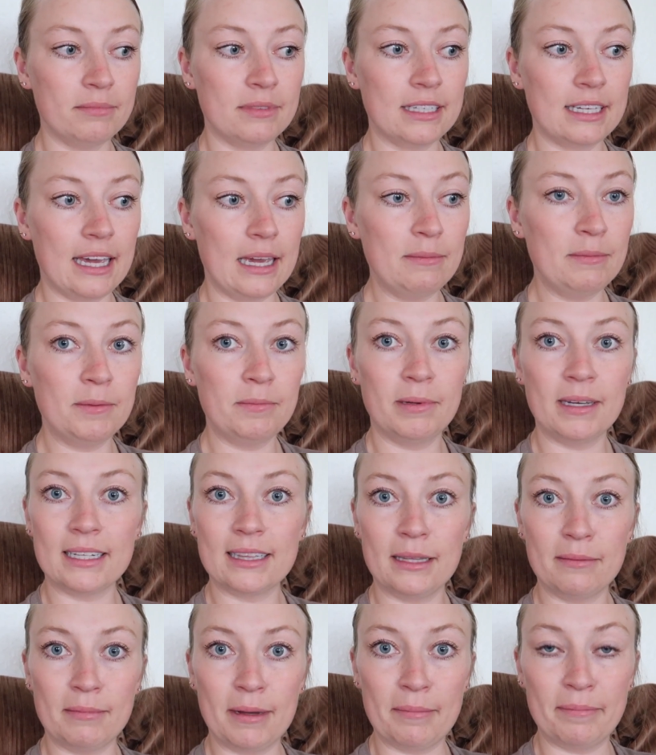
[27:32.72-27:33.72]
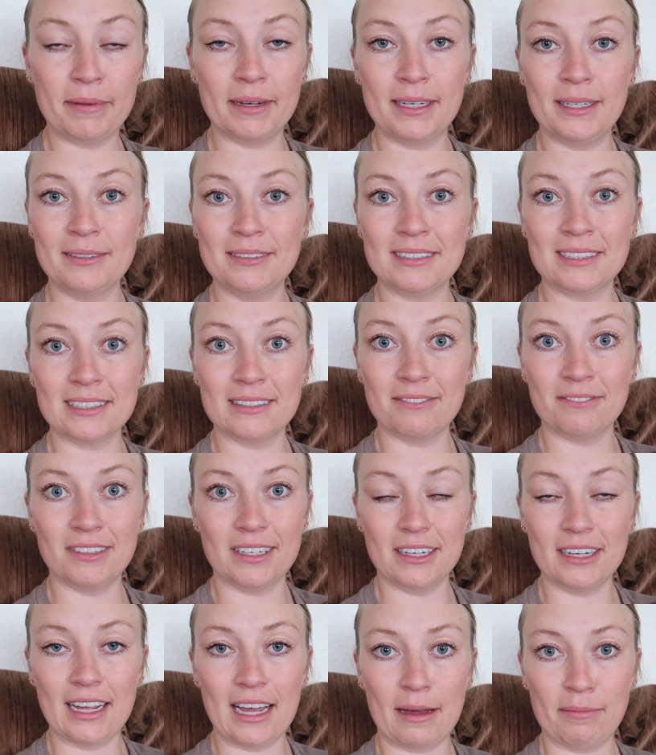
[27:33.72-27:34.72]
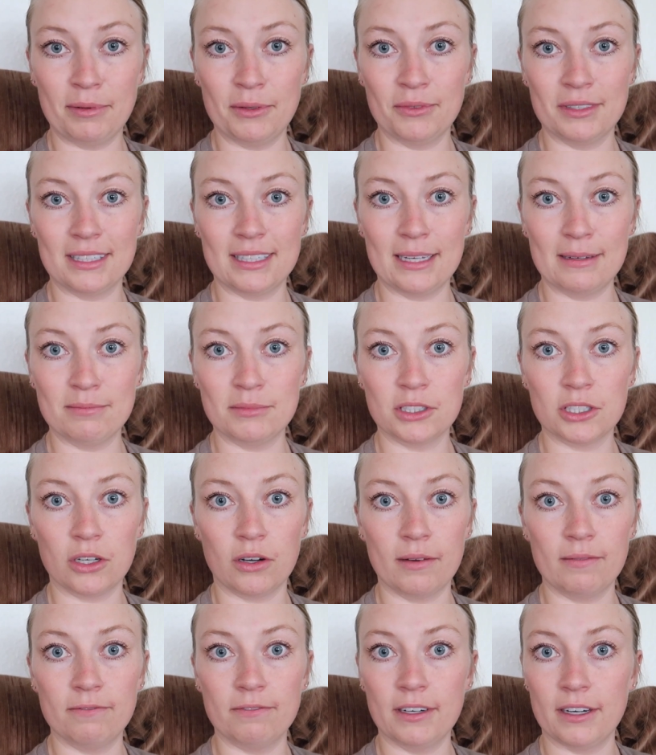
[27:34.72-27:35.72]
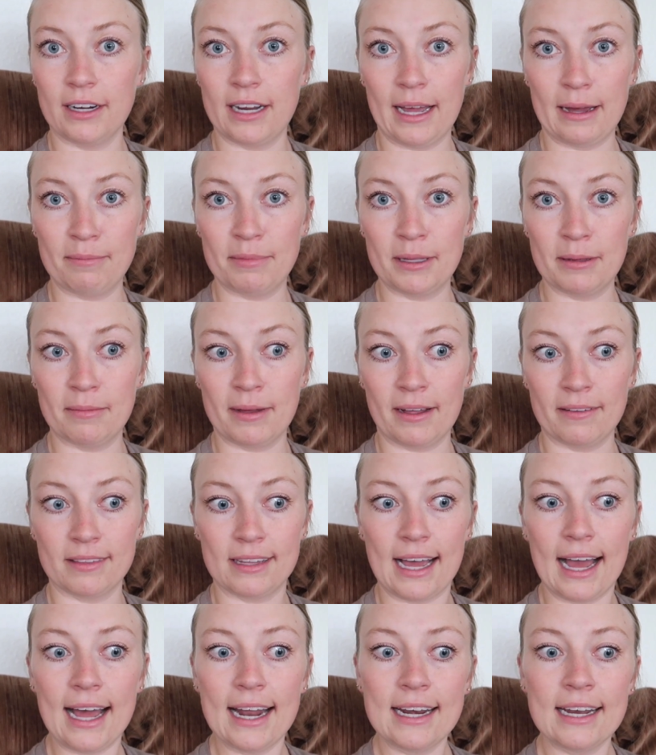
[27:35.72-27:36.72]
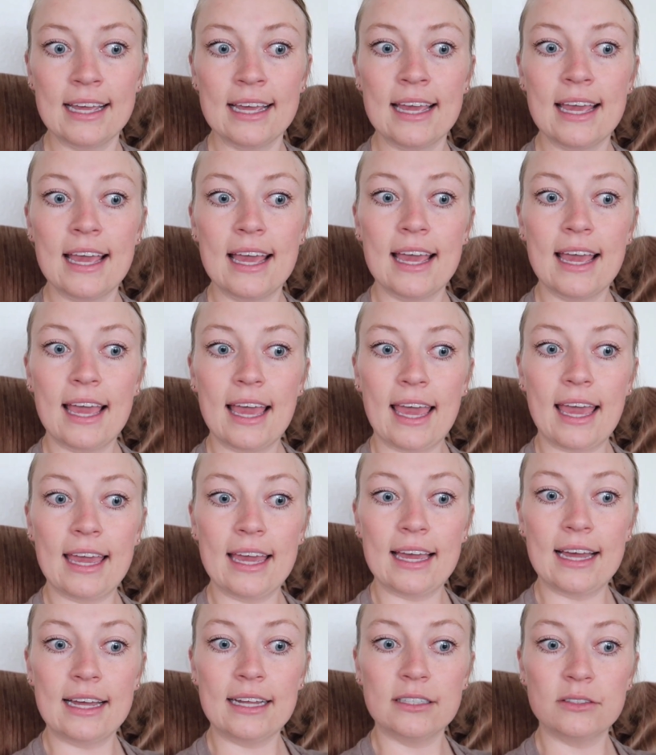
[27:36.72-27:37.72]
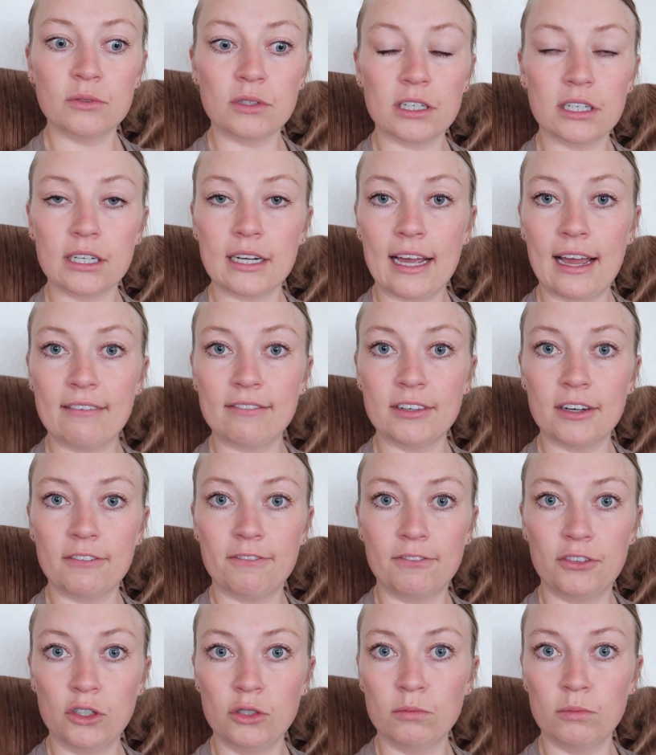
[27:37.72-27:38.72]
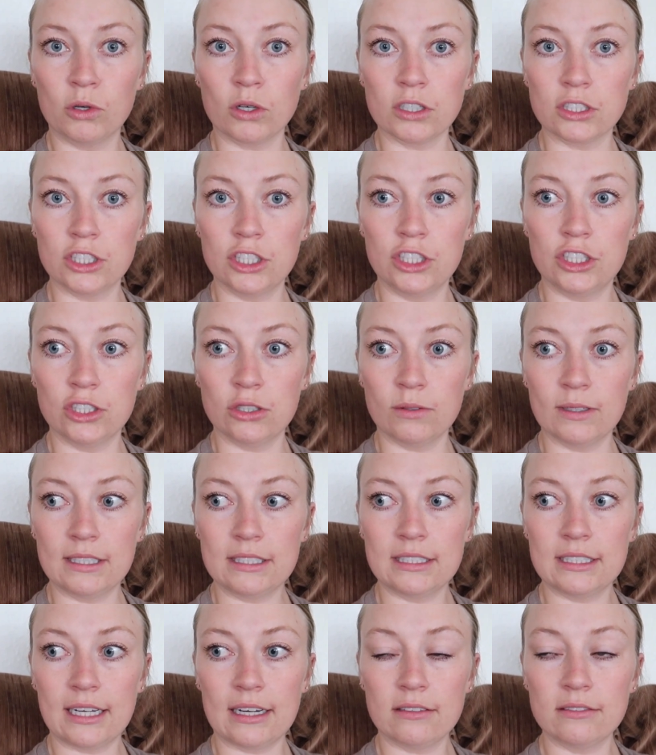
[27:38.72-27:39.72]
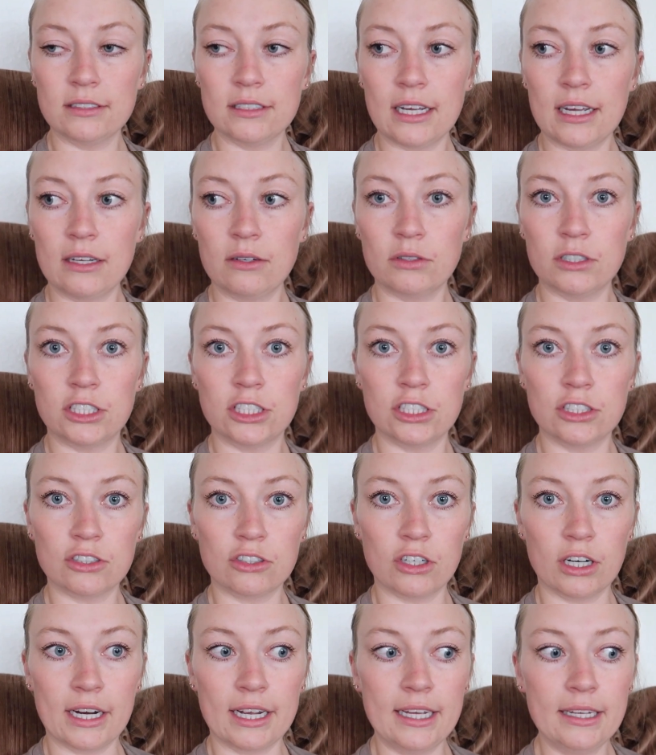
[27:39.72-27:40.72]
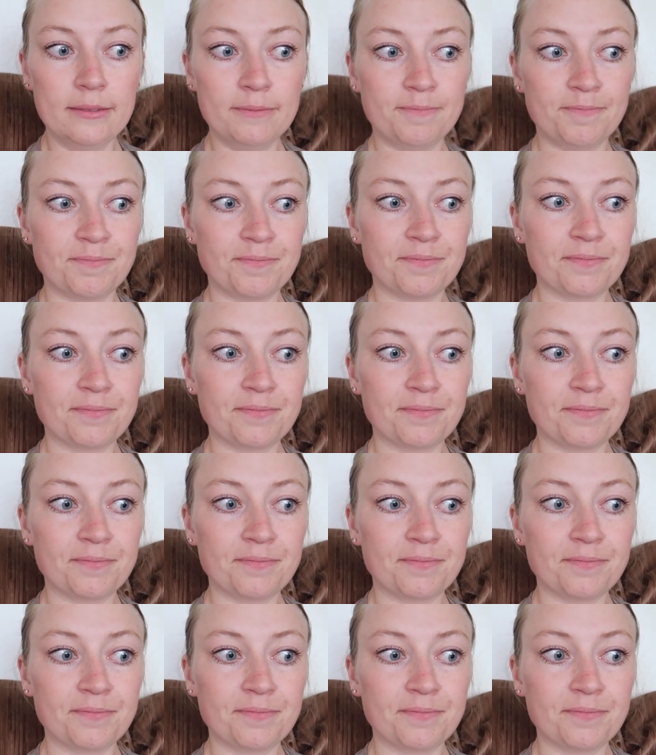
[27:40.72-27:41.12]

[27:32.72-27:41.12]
came and picked them up, and he was very happy with them, so I'm very happy about that. And we're gonna have a few more to do, it sounds like, which is great.